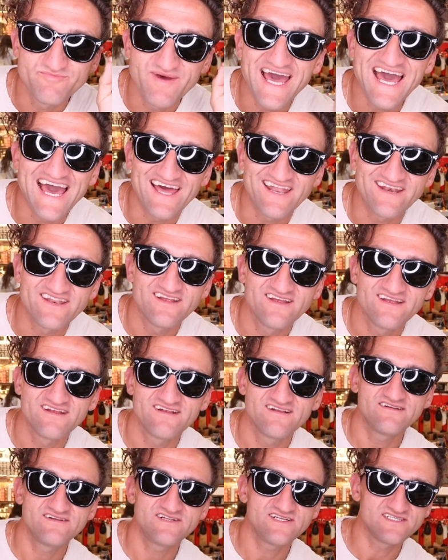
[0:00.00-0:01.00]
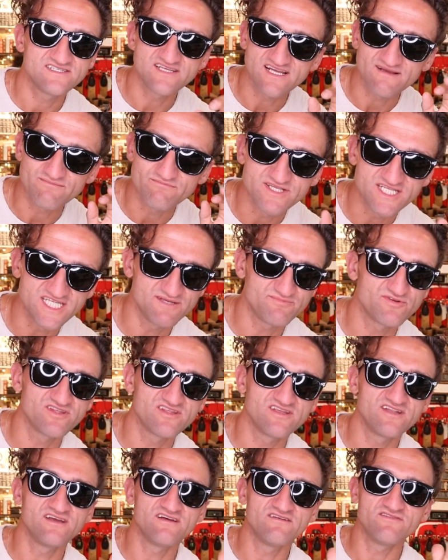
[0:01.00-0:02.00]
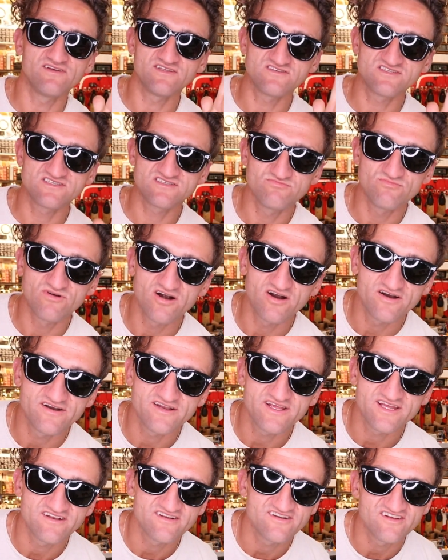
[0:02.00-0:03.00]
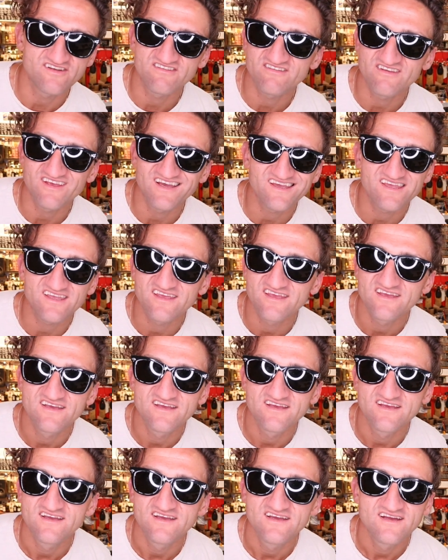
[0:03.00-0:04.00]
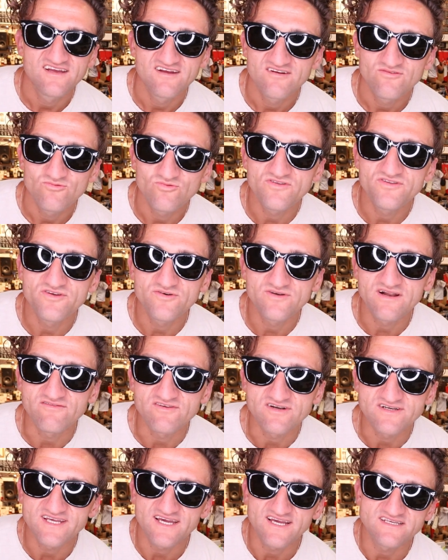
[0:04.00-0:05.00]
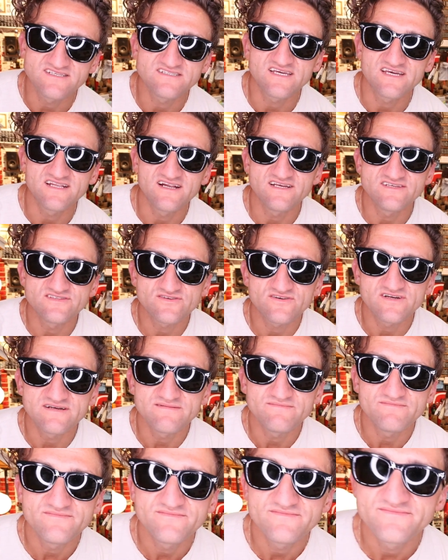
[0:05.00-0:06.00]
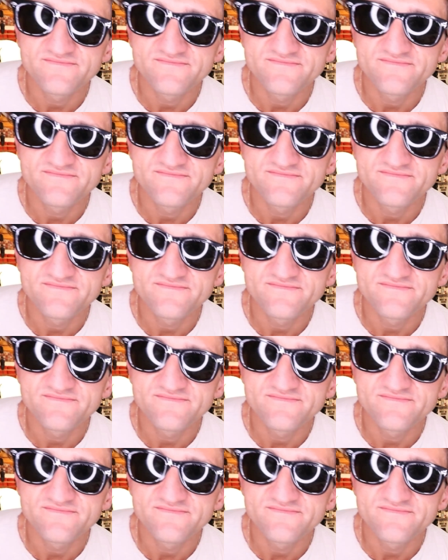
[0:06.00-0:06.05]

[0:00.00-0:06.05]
bad. She's like manipulative and smart and just like, will do whatever it takes to get ice cream.